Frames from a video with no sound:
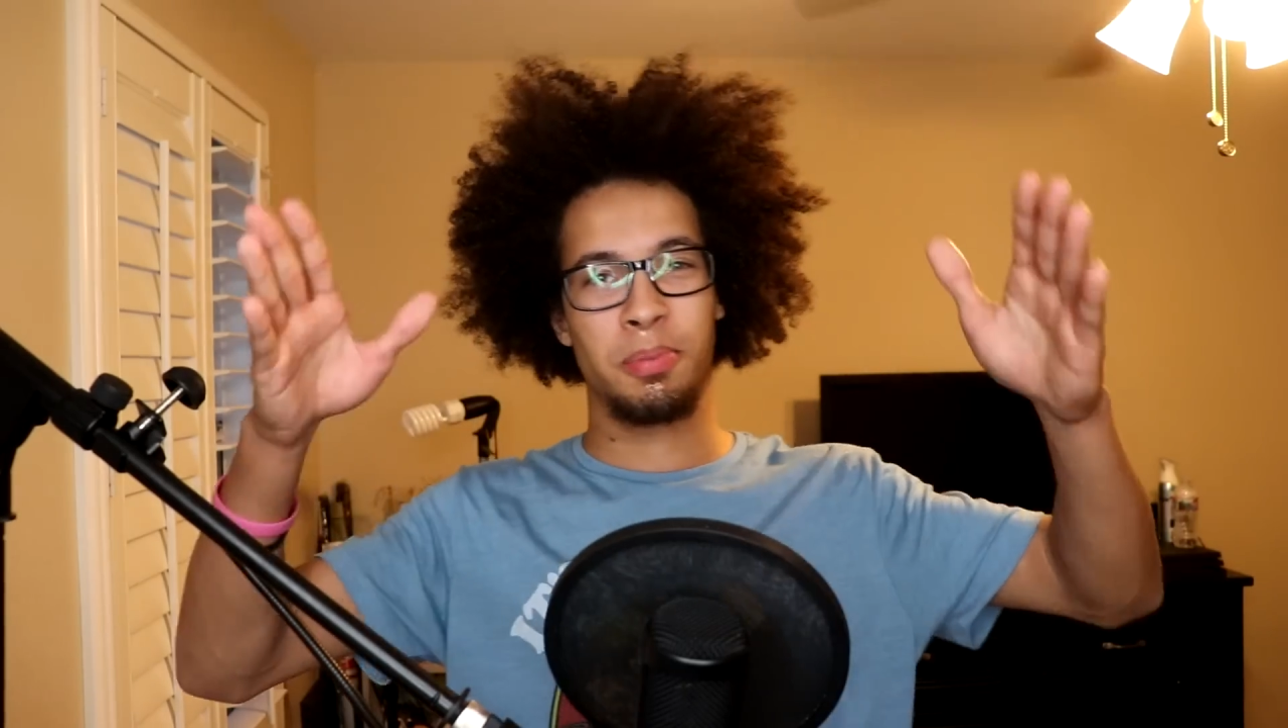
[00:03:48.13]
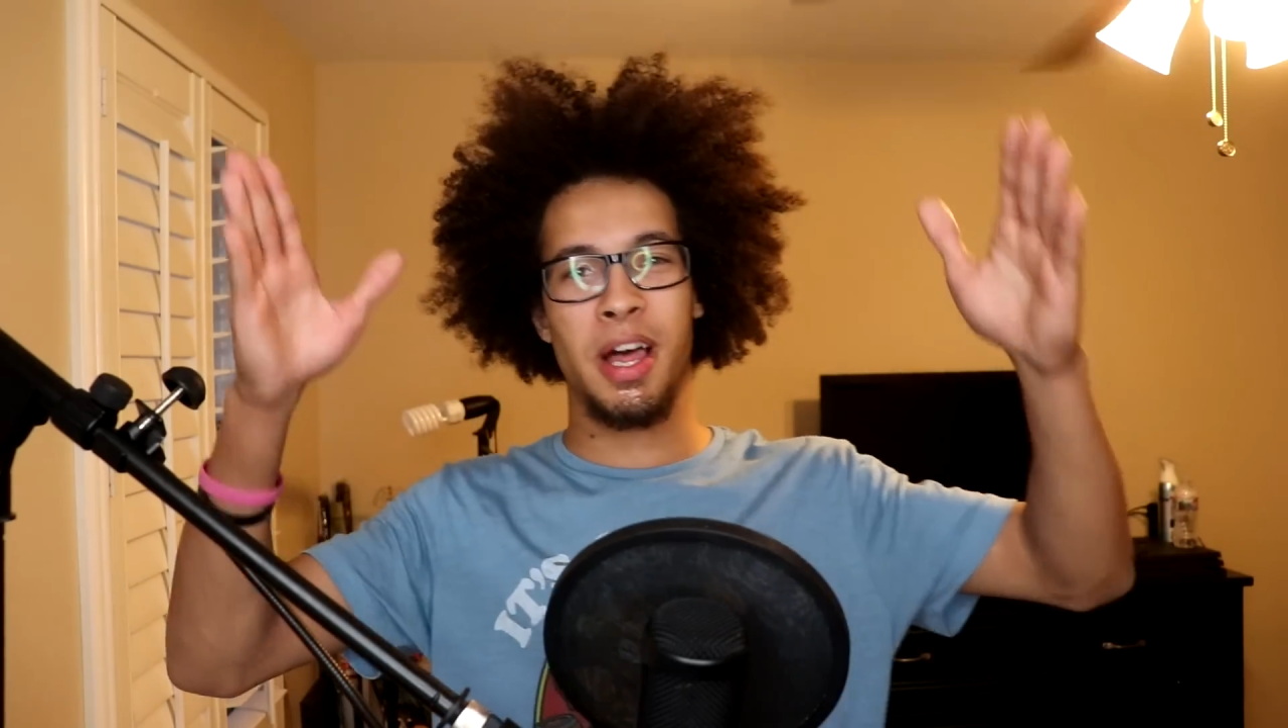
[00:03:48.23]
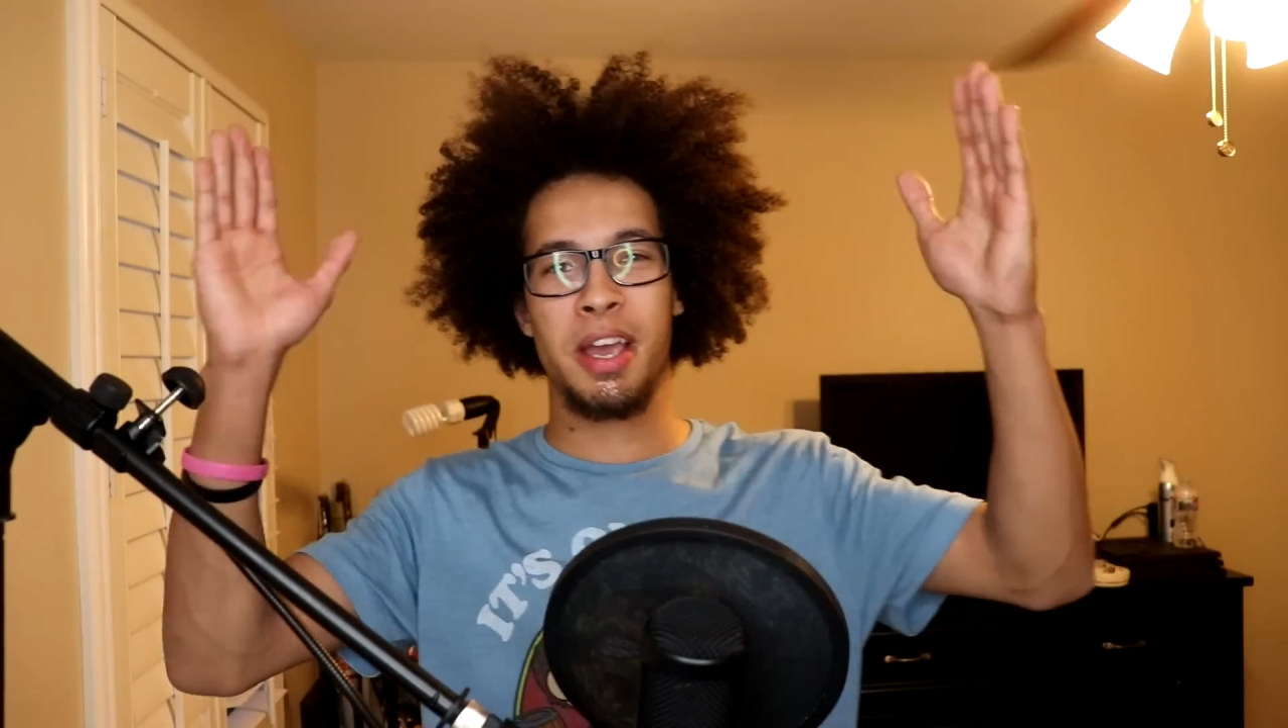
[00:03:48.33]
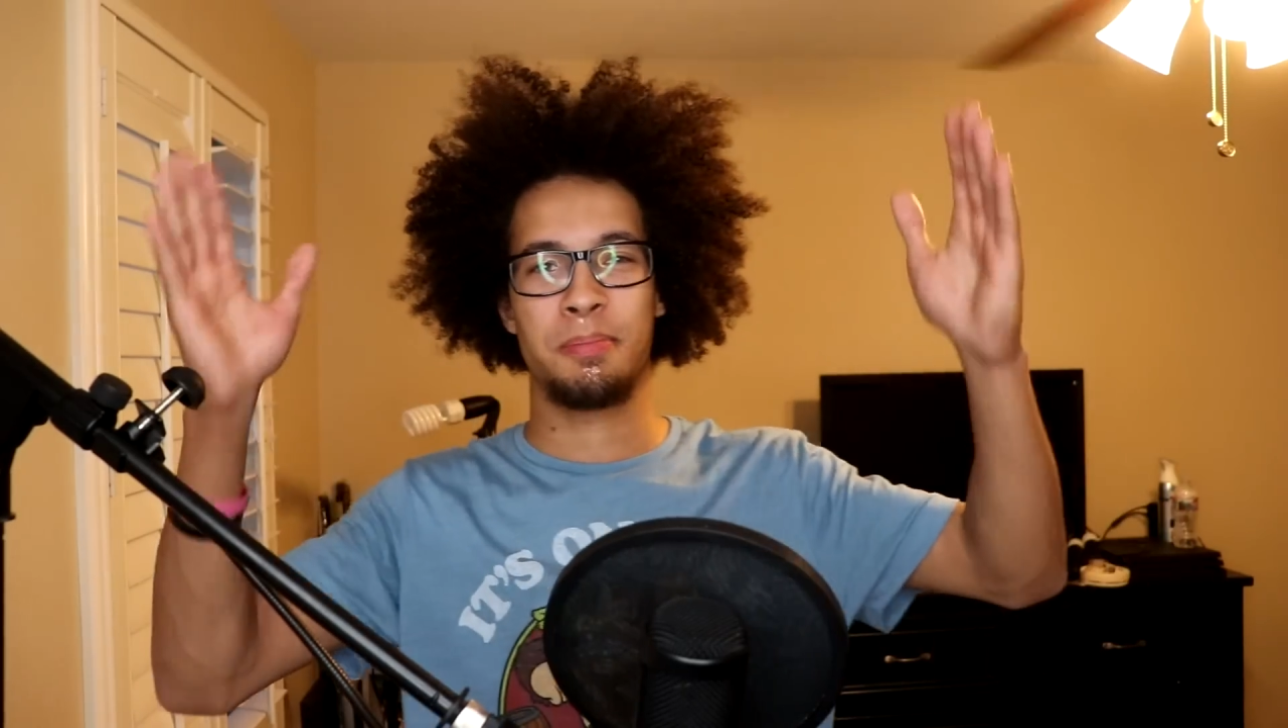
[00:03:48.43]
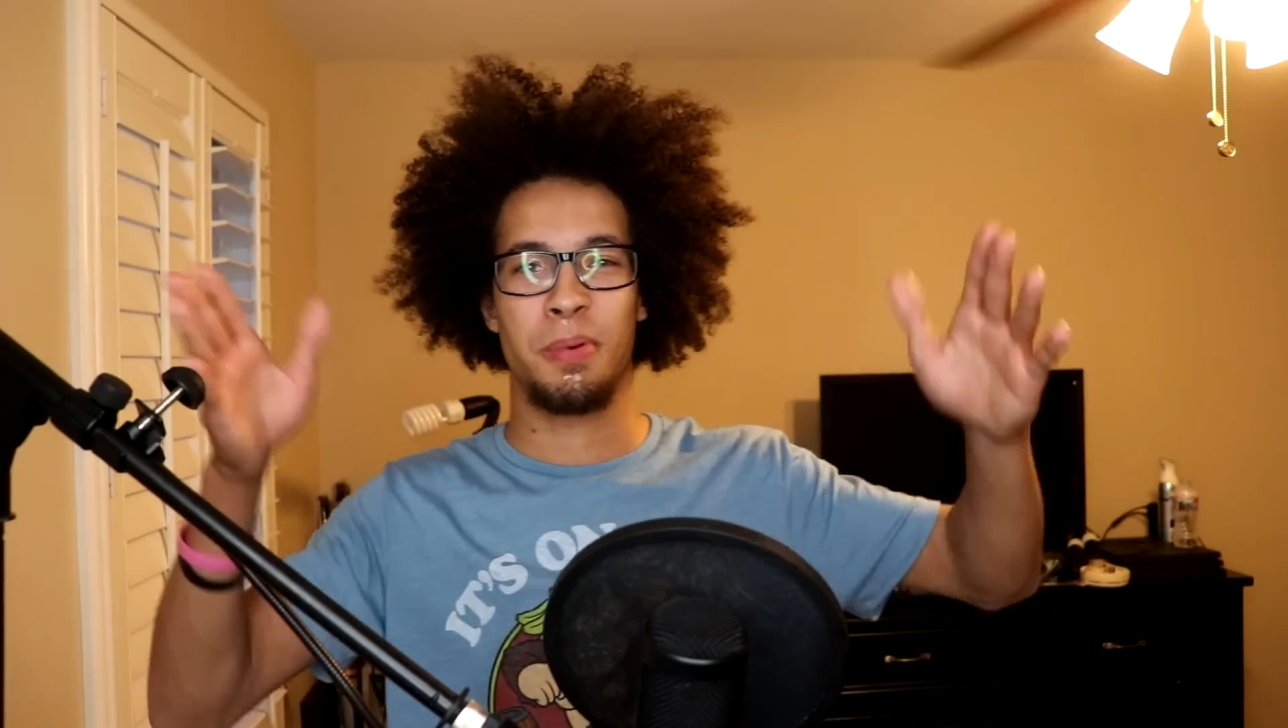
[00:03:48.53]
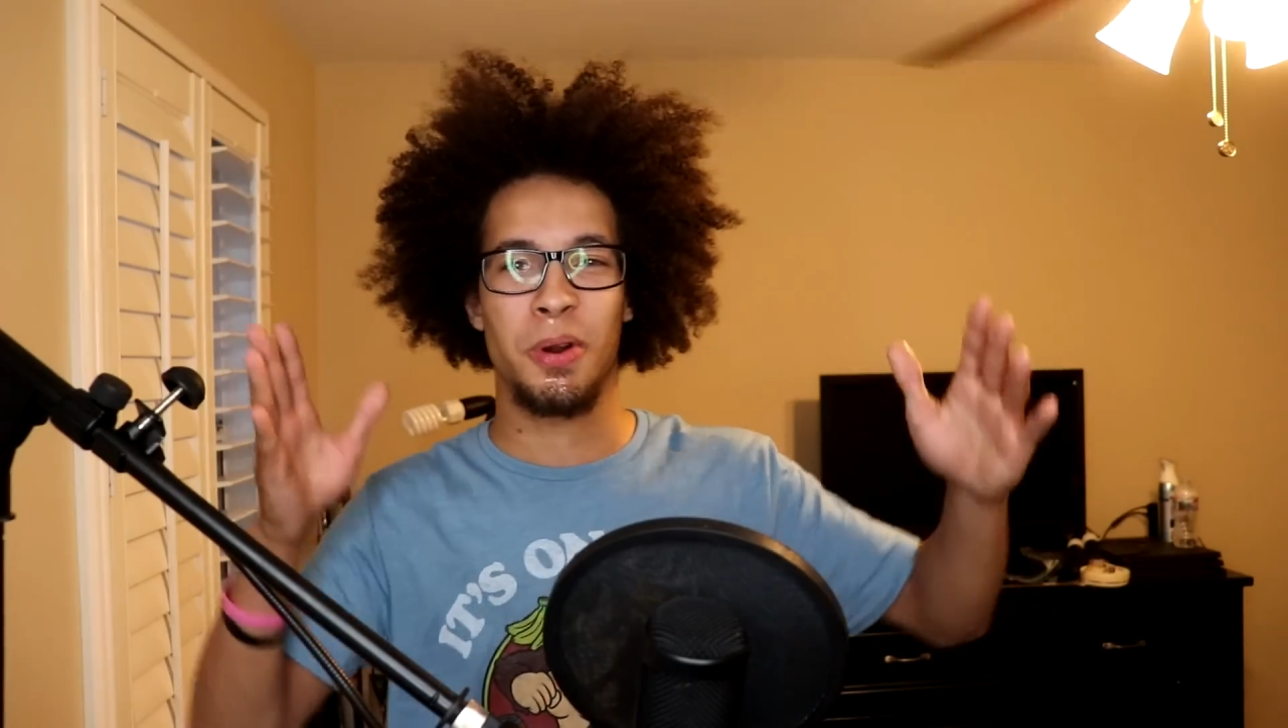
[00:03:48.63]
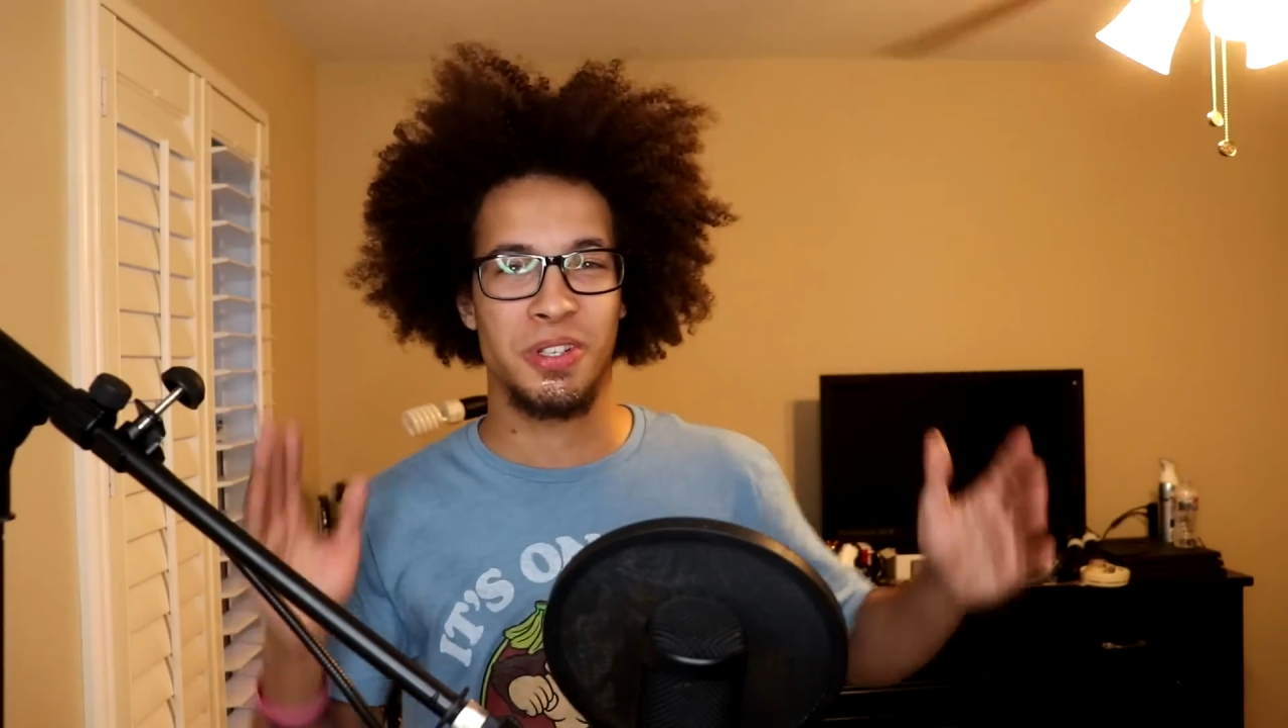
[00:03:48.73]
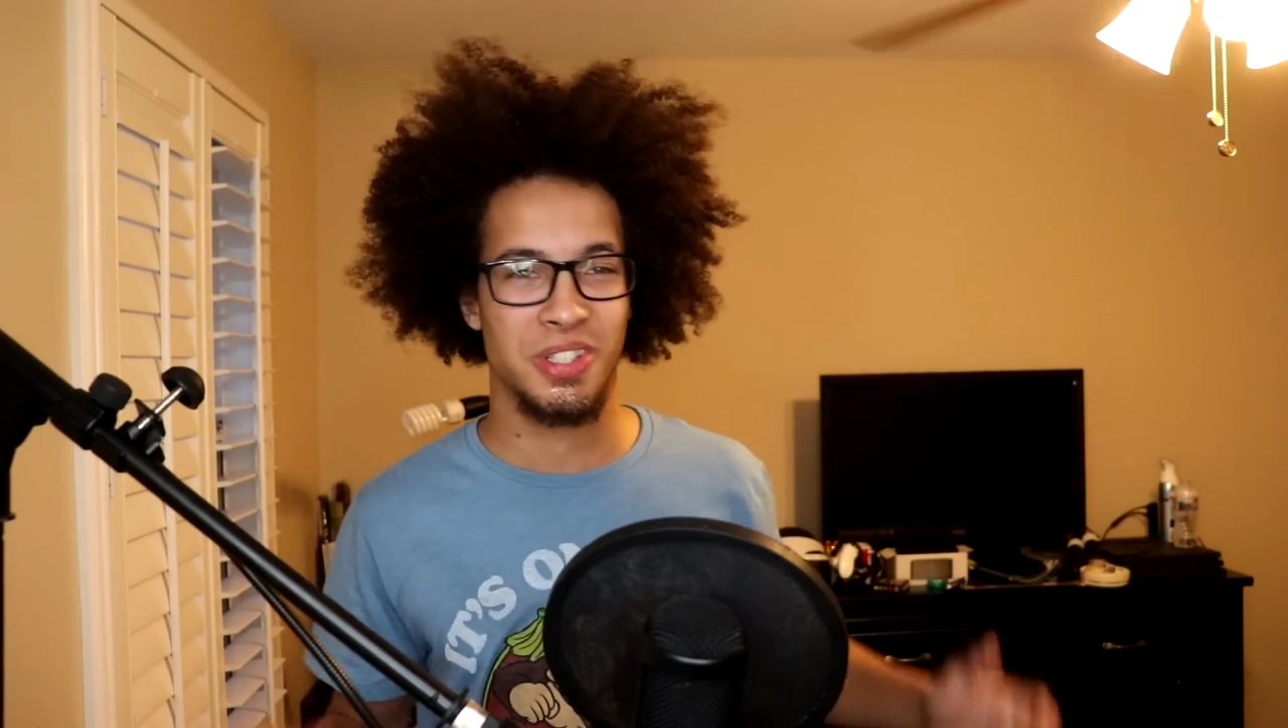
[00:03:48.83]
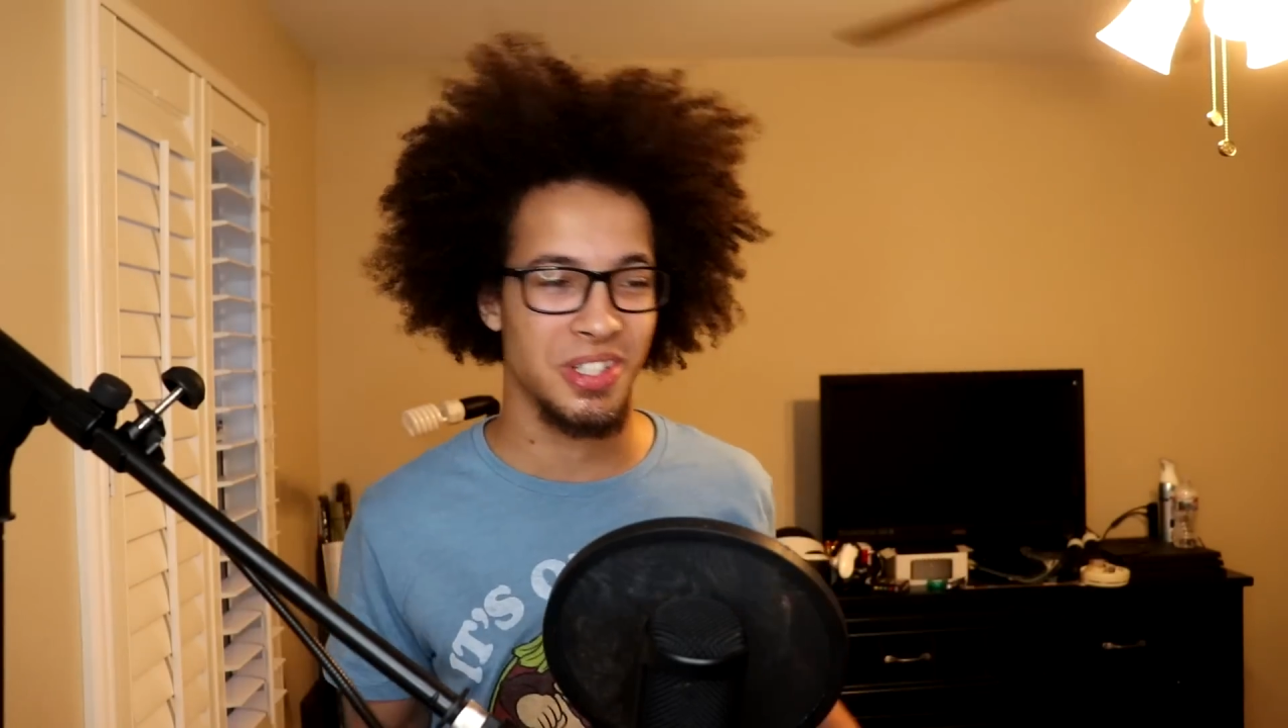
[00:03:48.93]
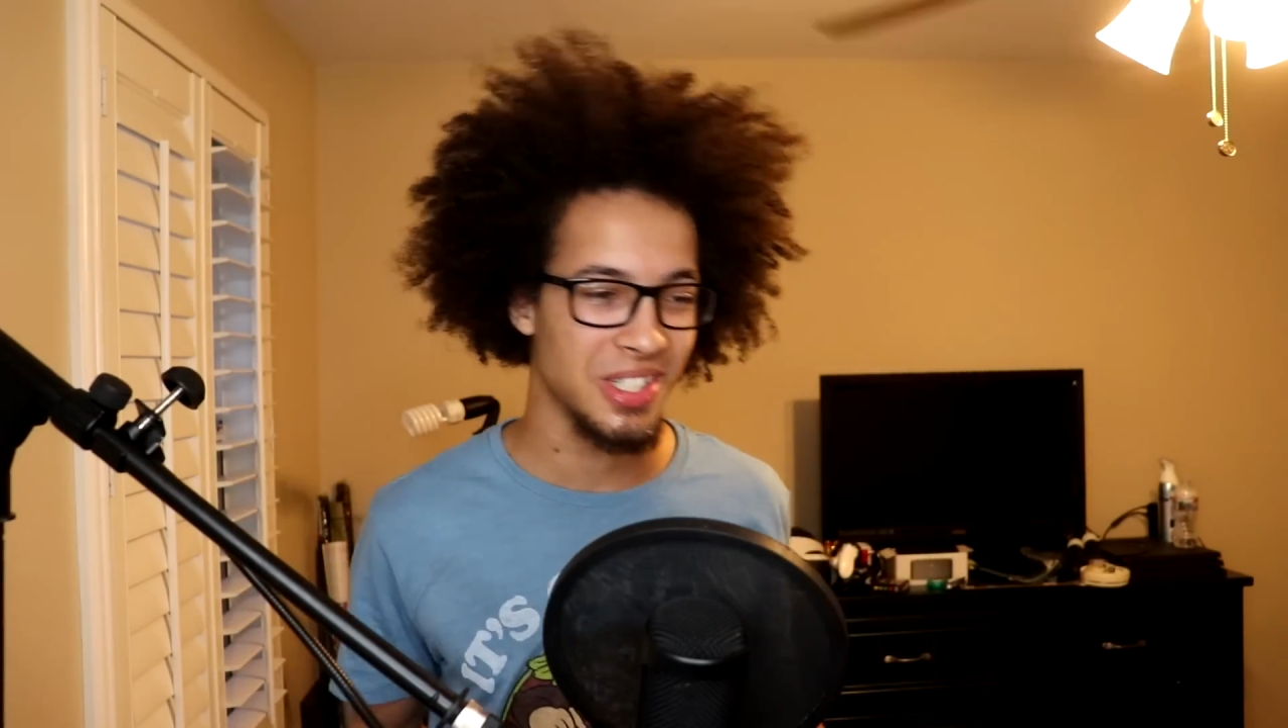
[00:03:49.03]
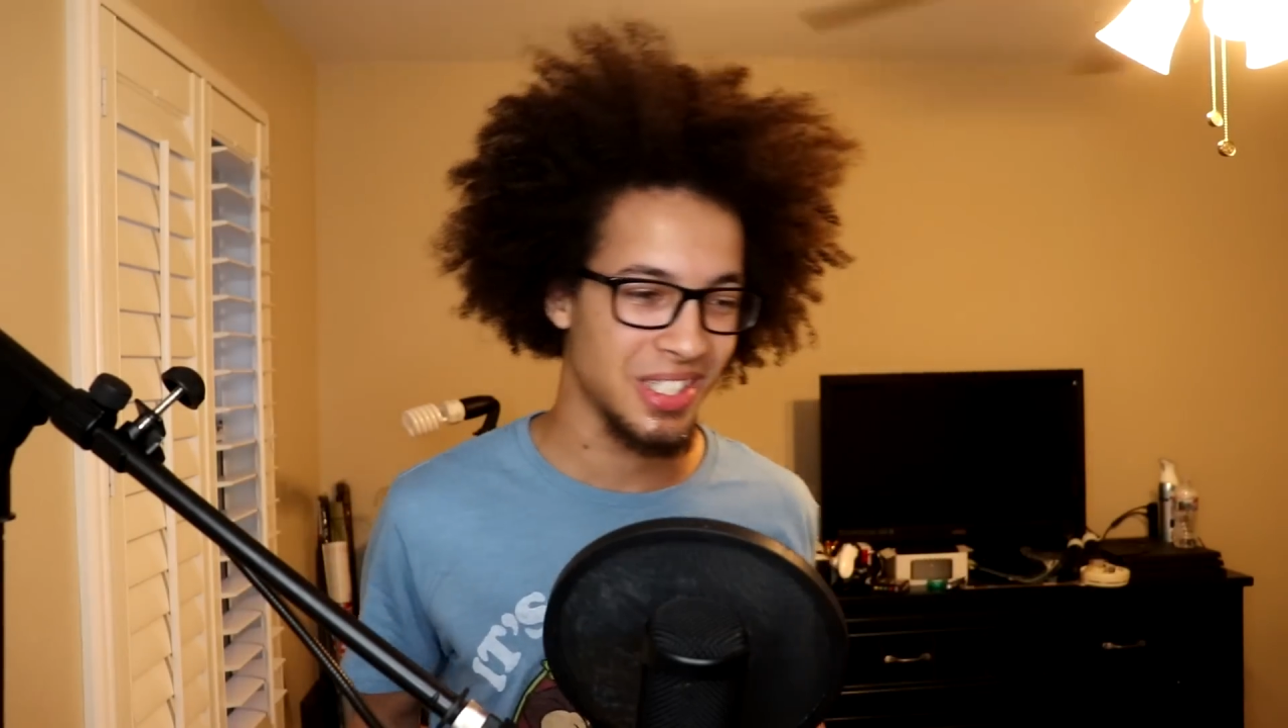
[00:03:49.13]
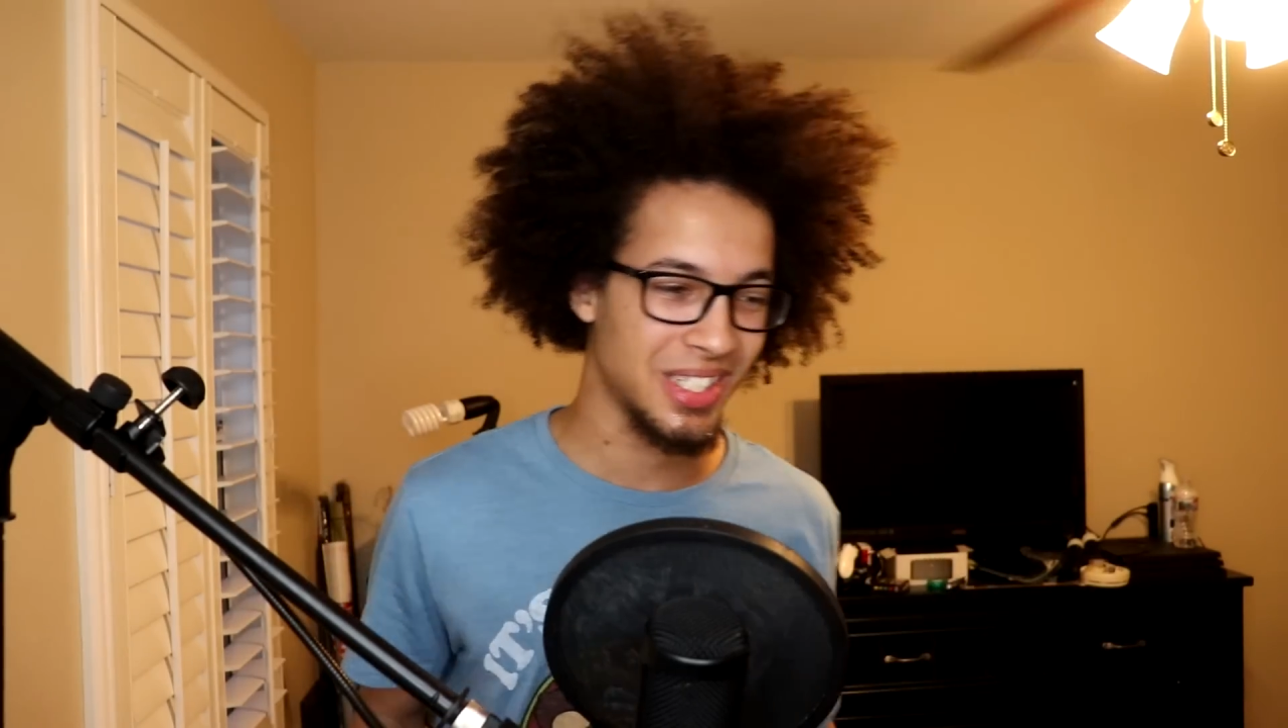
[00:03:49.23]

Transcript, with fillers: black bars on the